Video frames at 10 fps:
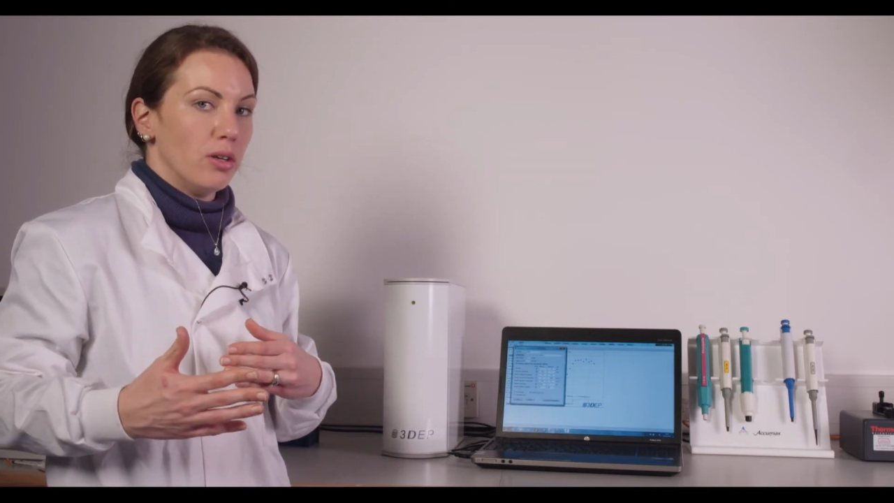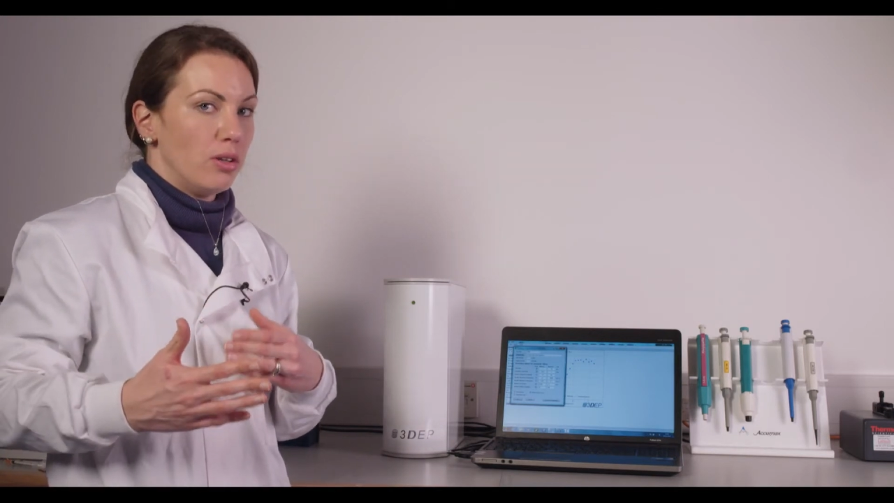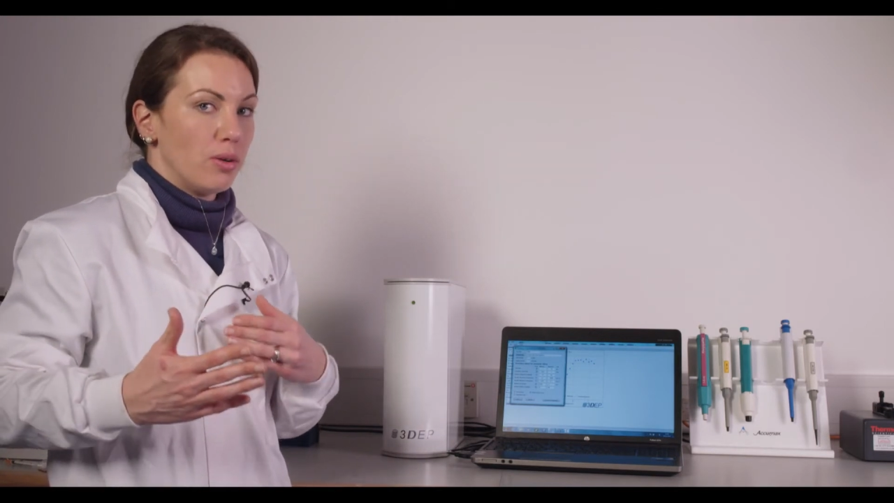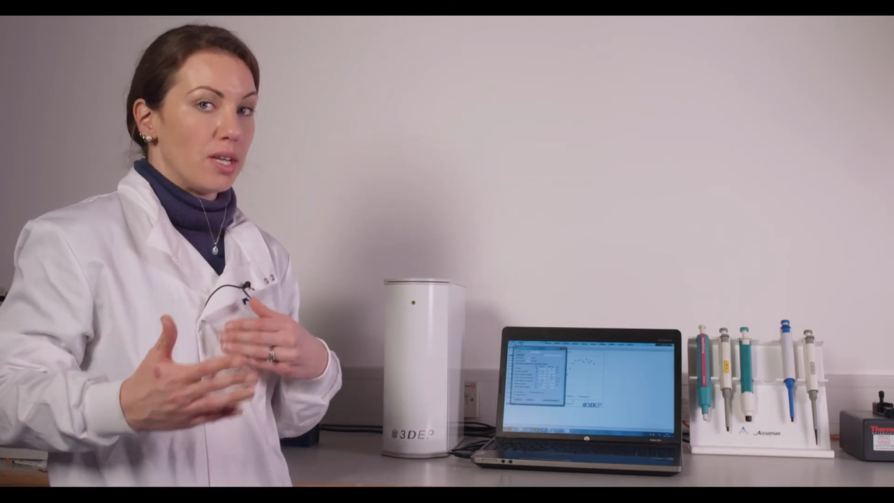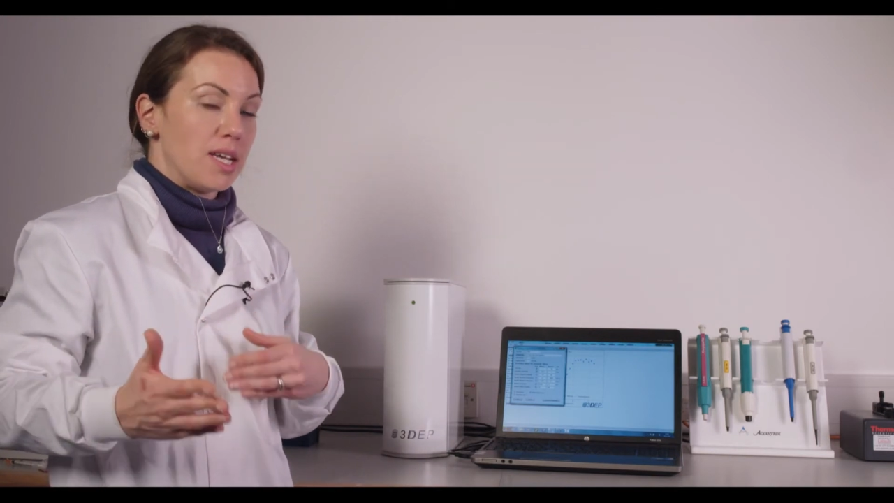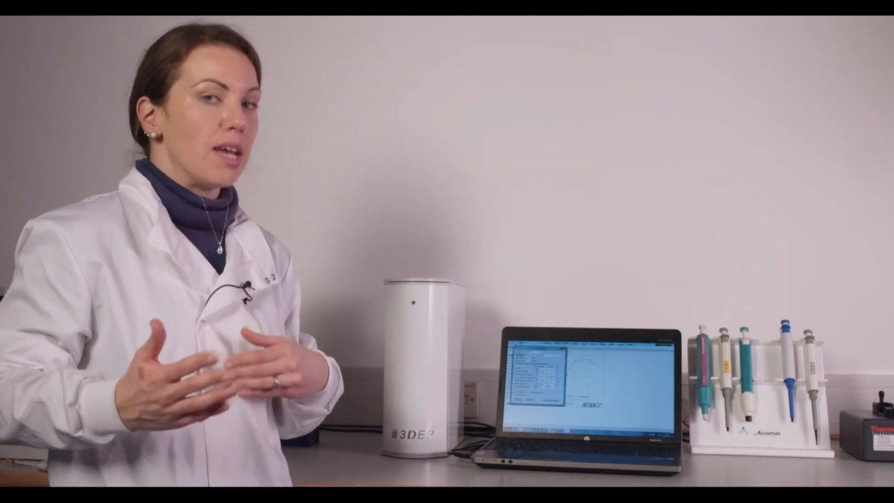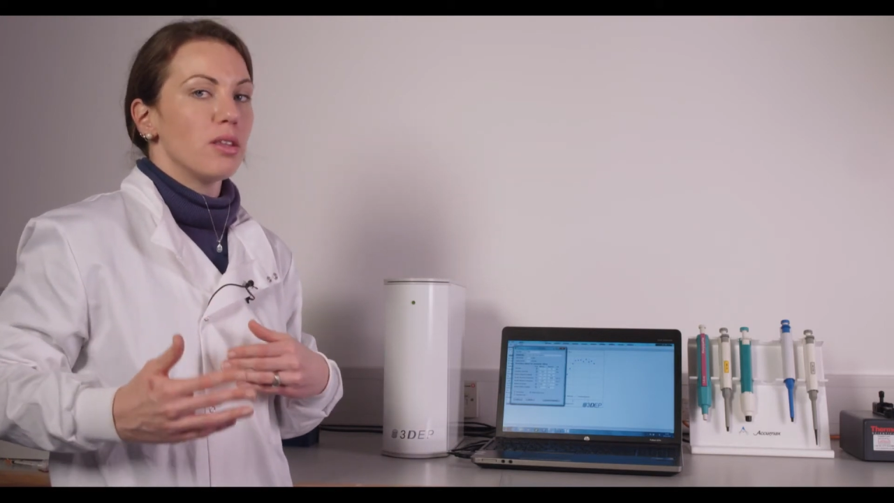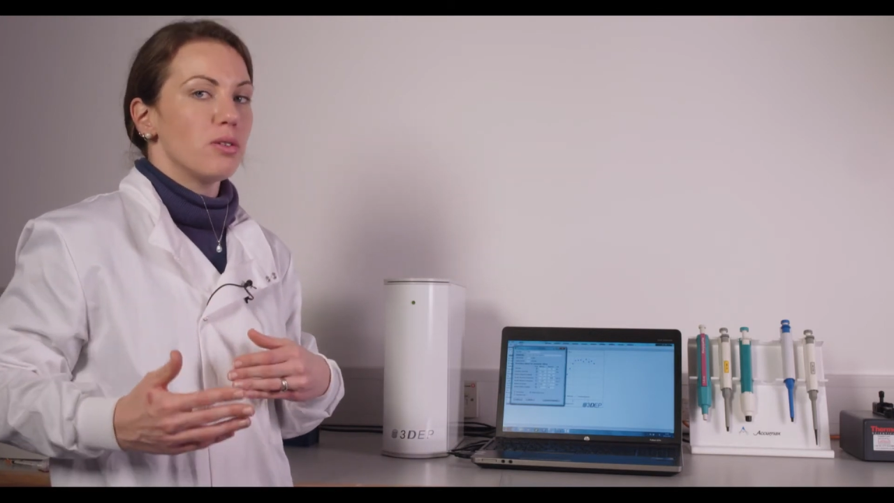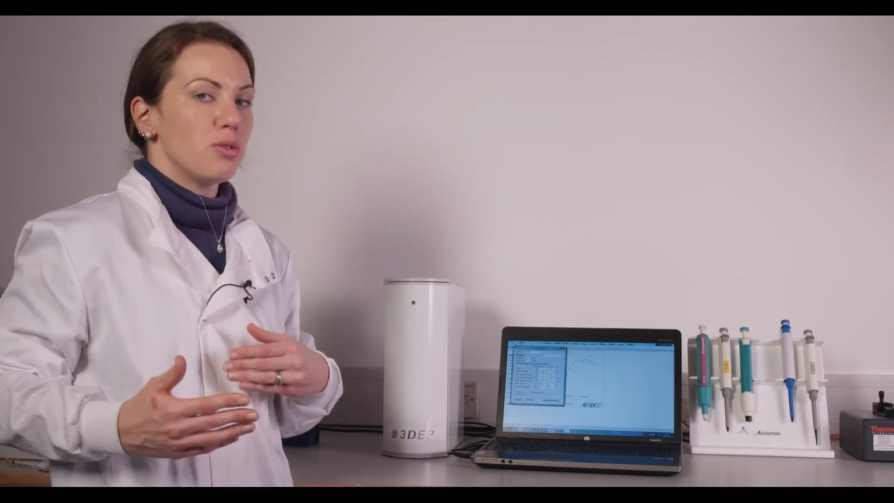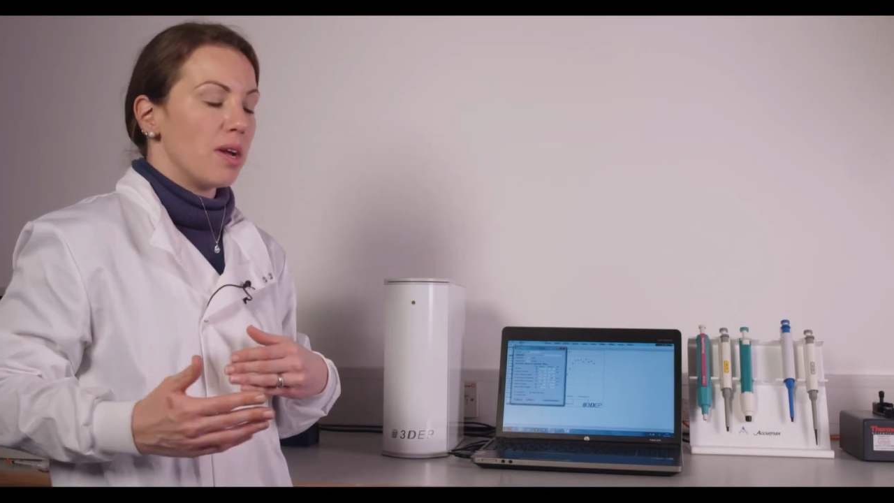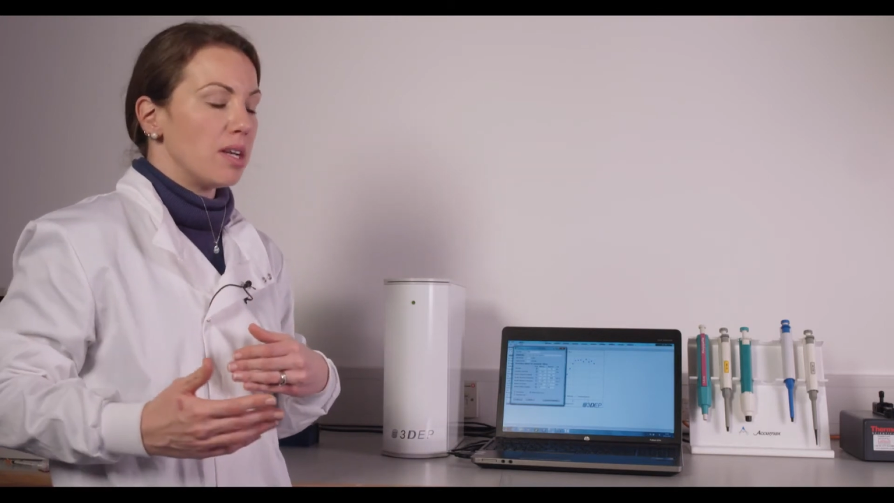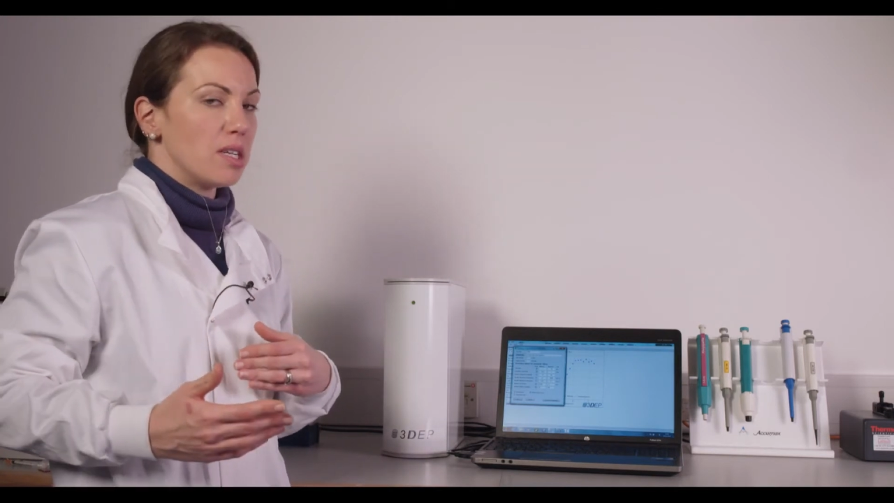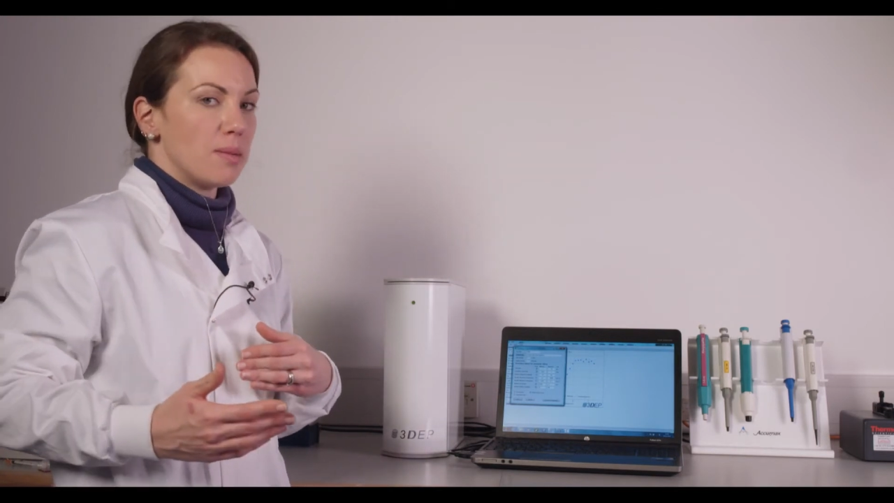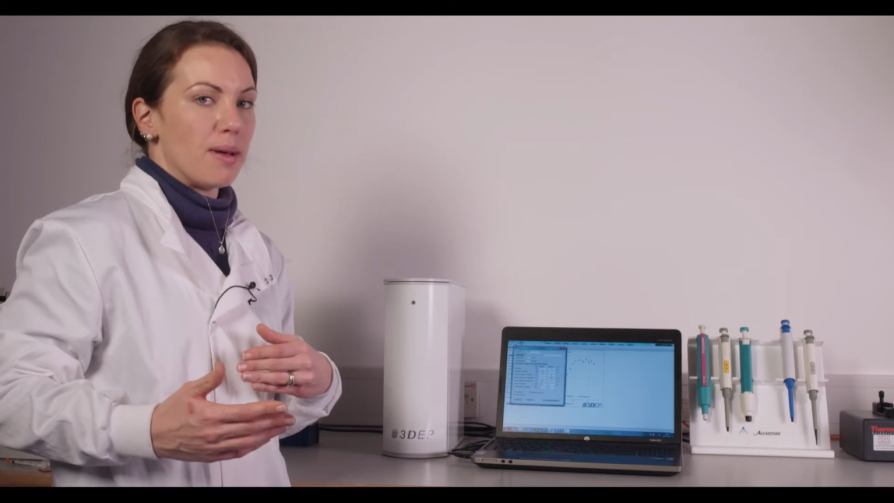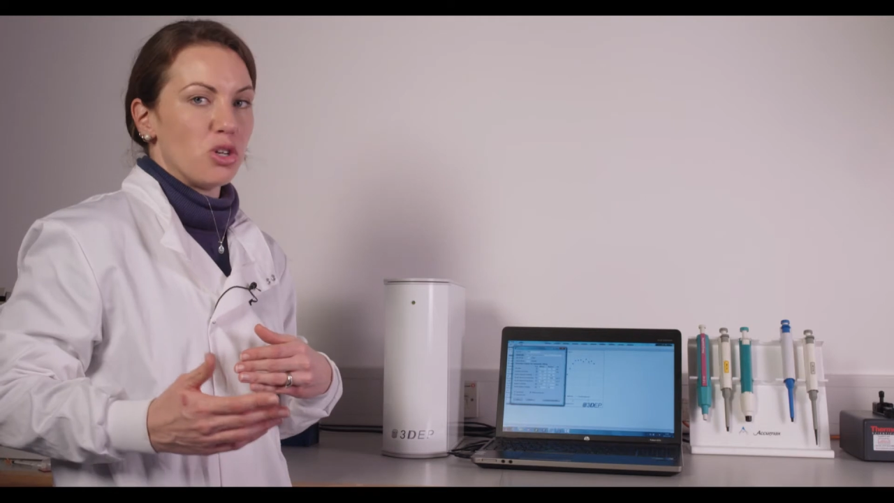You can take those
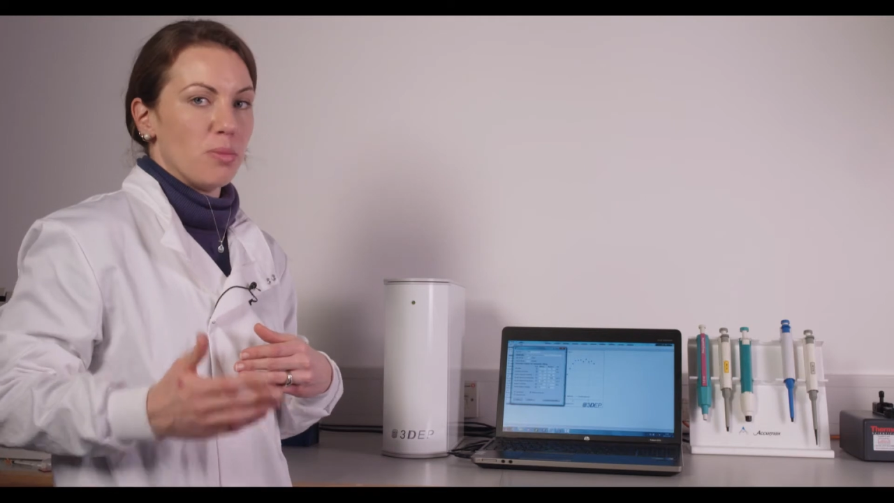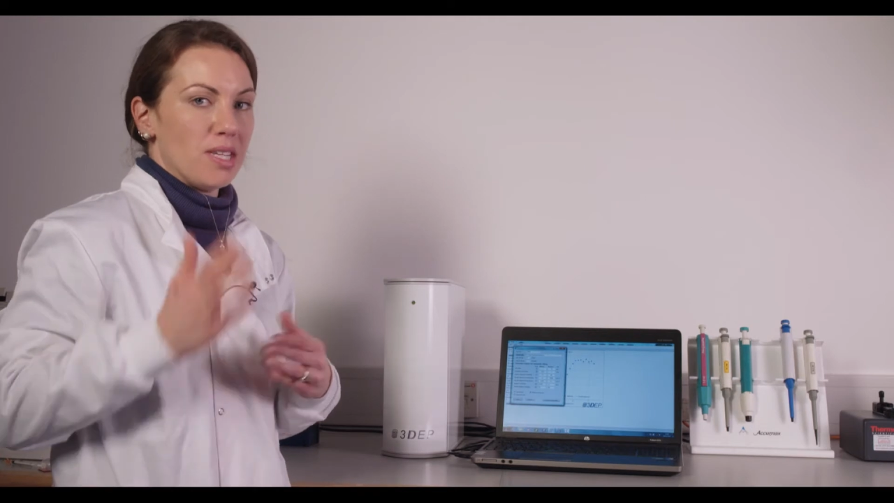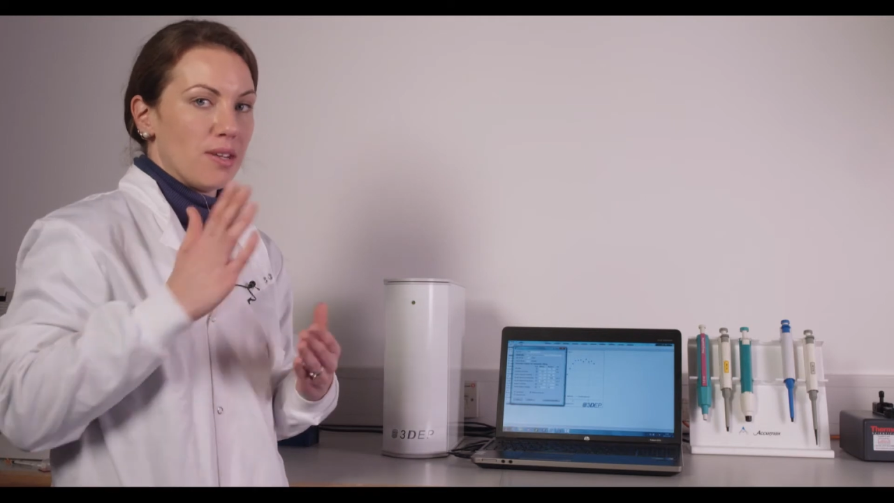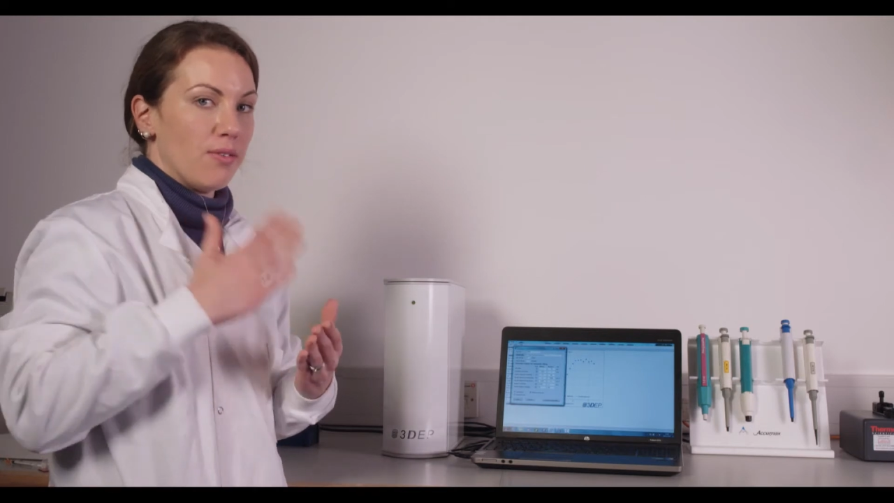radius measurements